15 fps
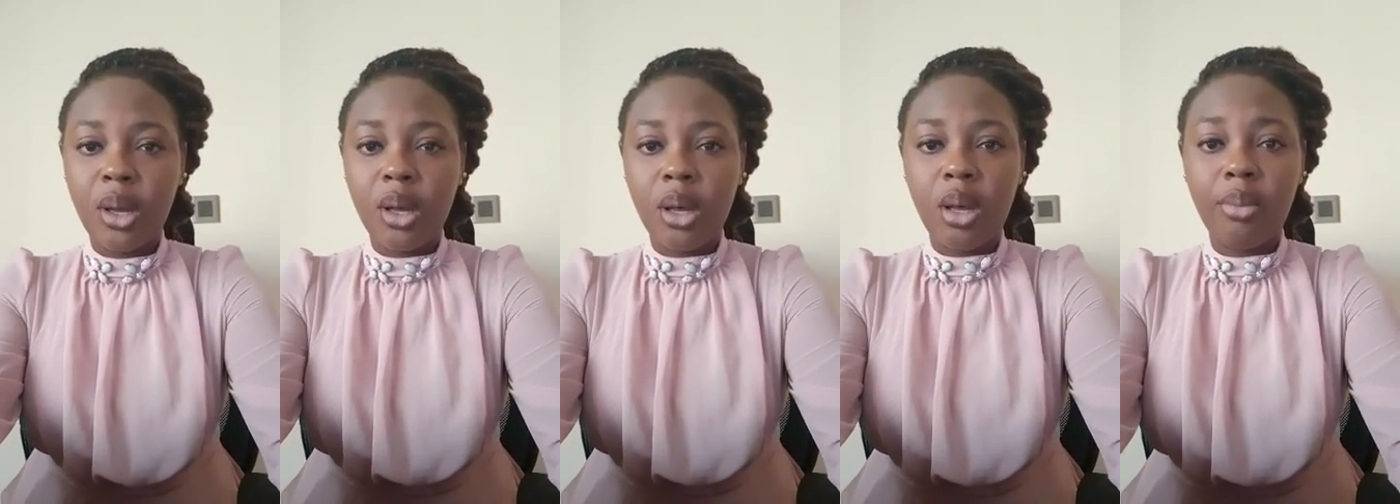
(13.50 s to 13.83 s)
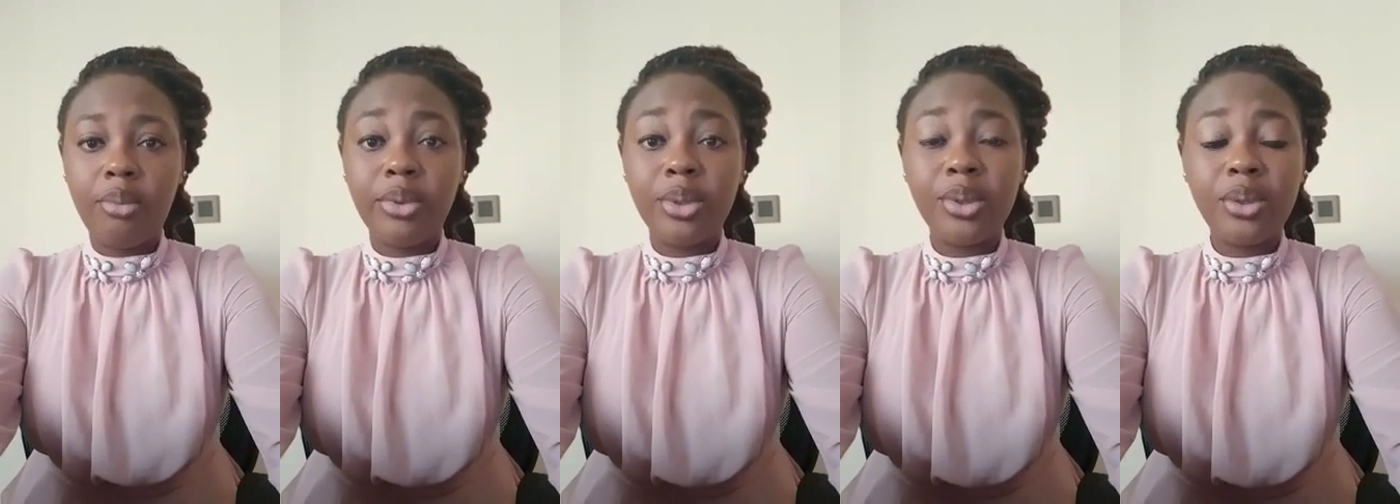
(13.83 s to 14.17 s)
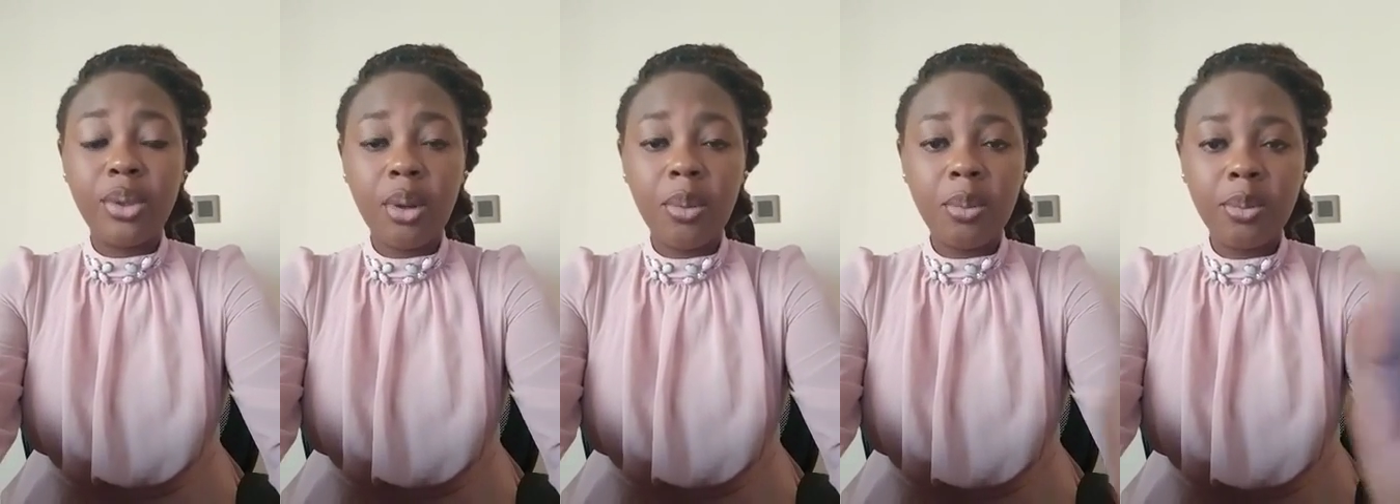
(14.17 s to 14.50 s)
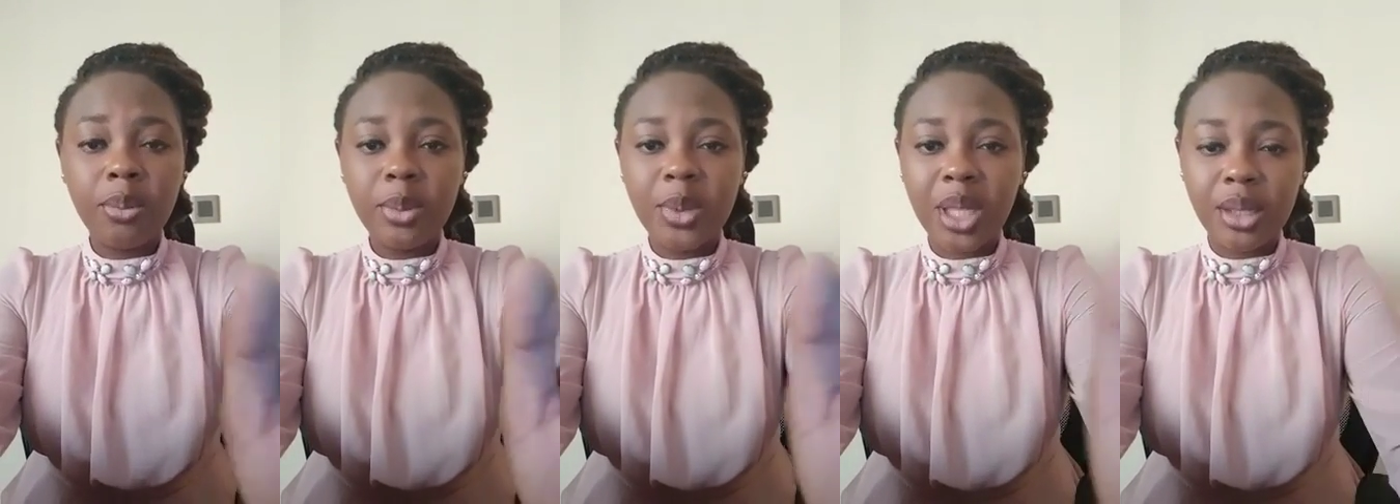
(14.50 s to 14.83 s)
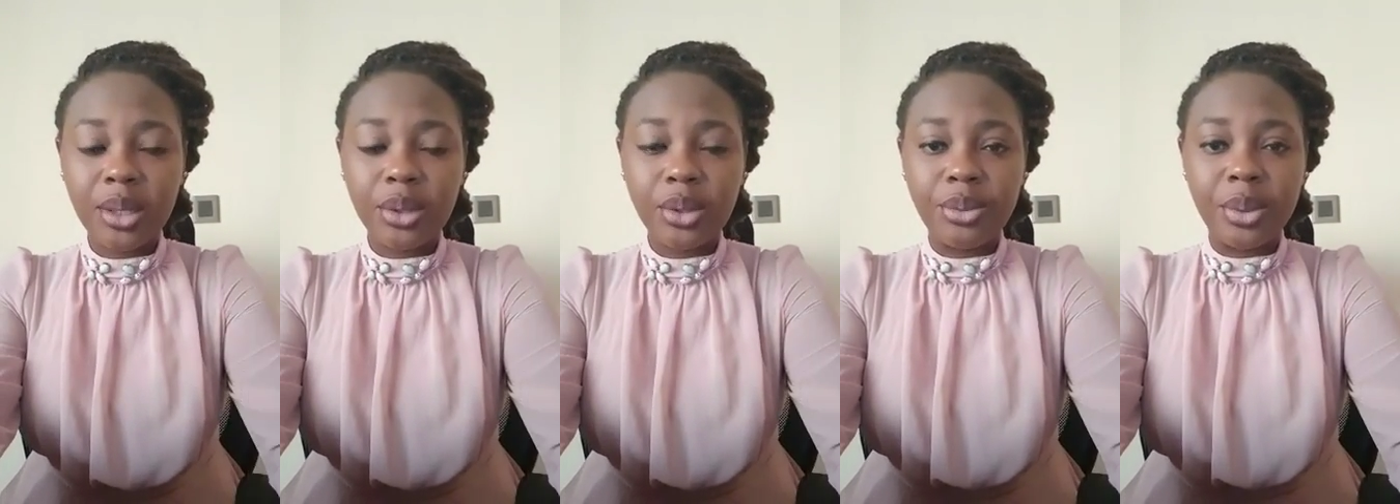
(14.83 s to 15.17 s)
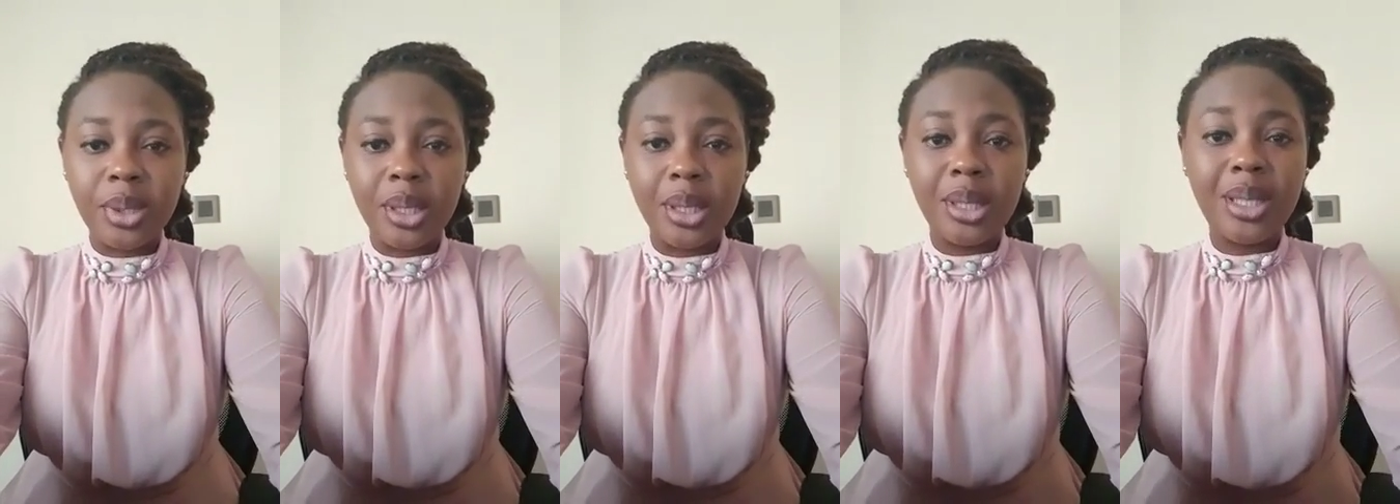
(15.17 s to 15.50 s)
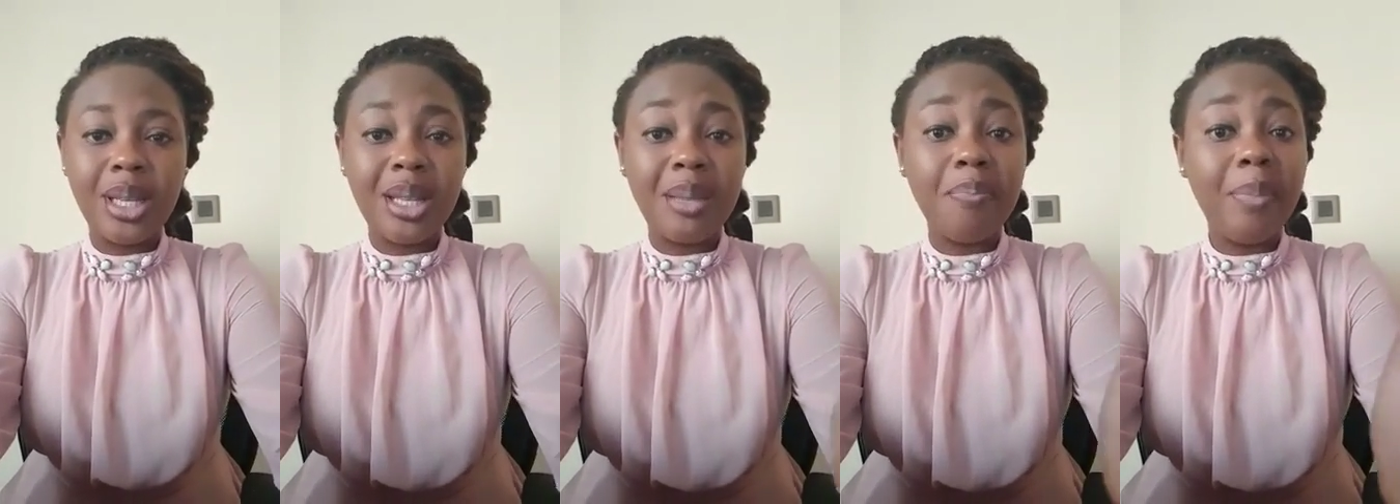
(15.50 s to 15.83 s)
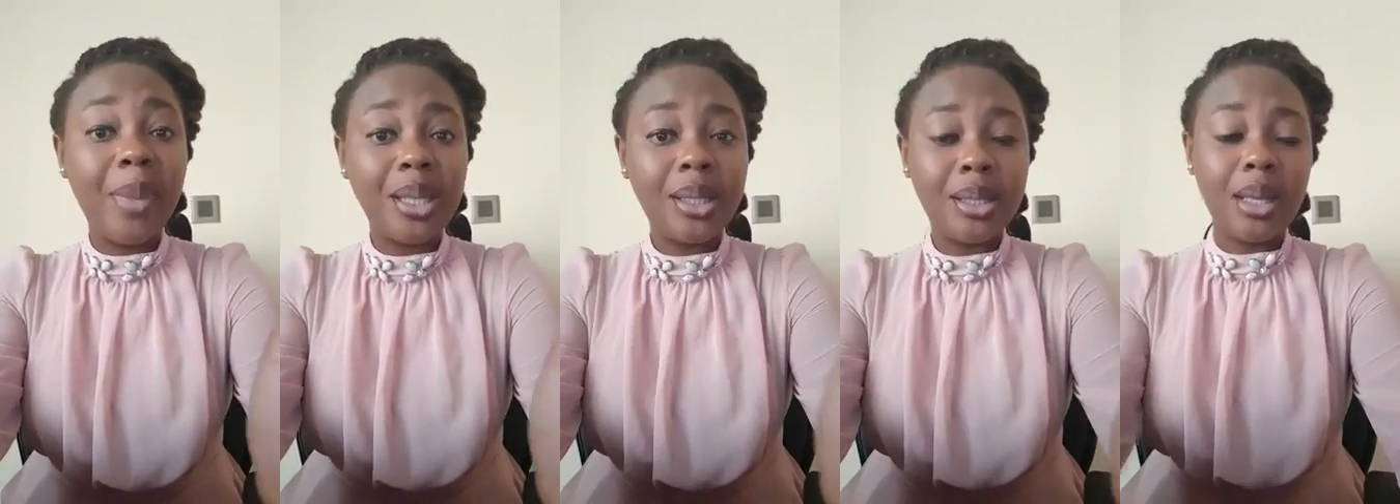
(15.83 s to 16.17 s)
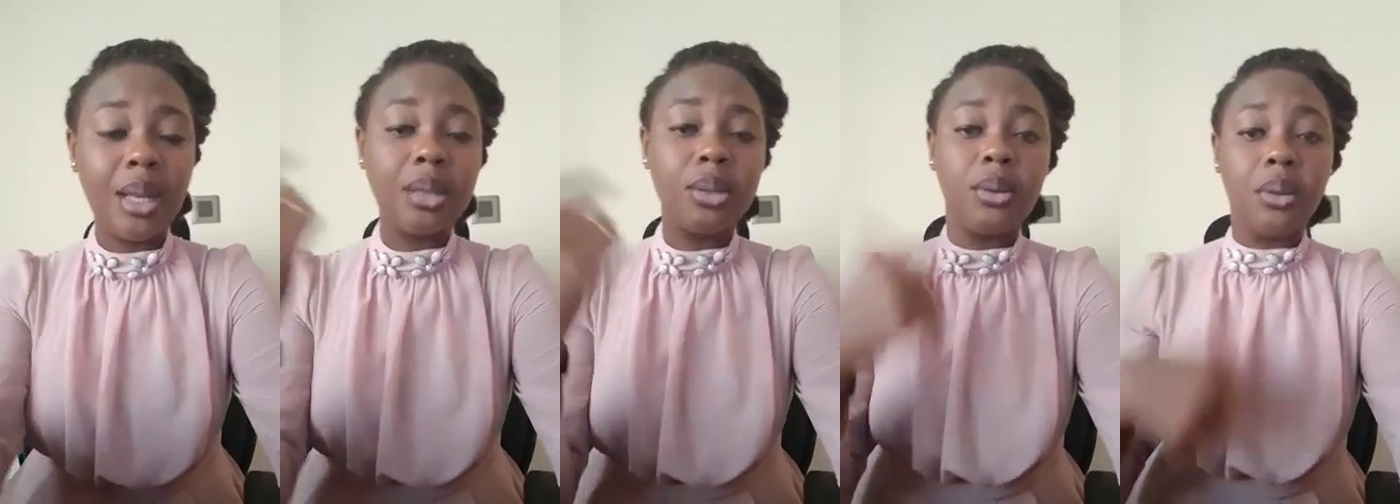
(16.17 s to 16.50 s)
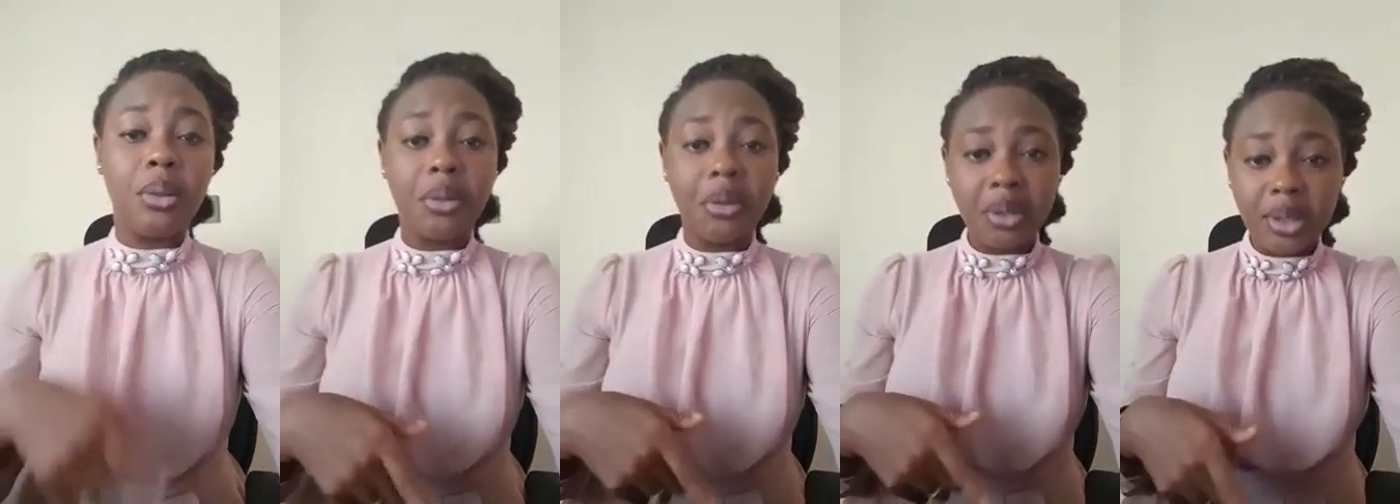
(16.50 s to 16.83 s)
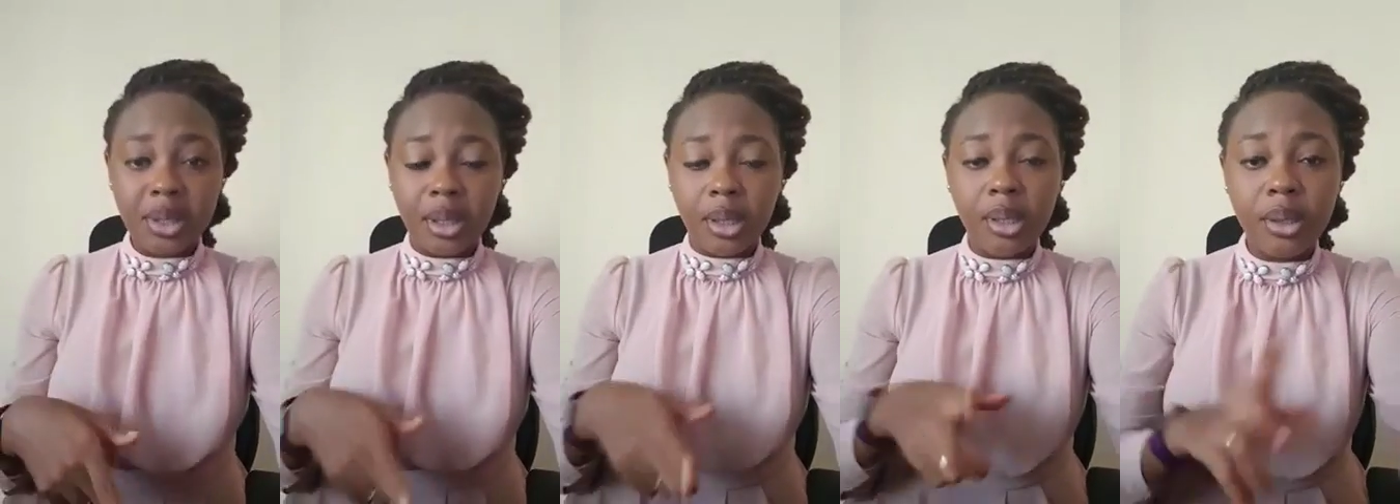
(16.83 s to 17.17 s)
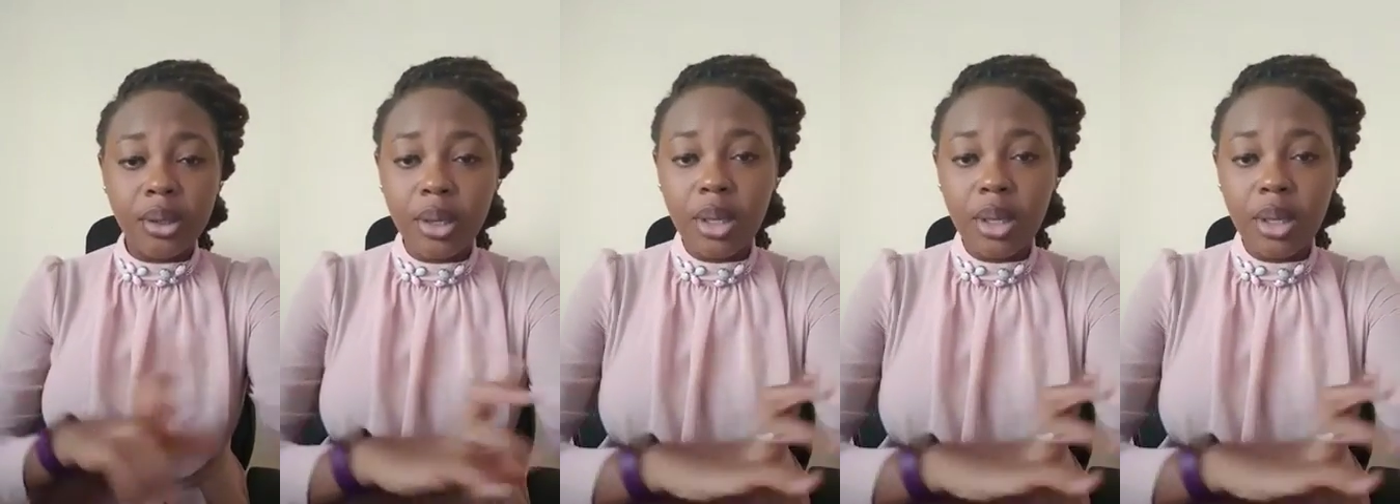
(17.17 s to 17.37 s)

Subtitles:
For some technical reasons it might start on Thursday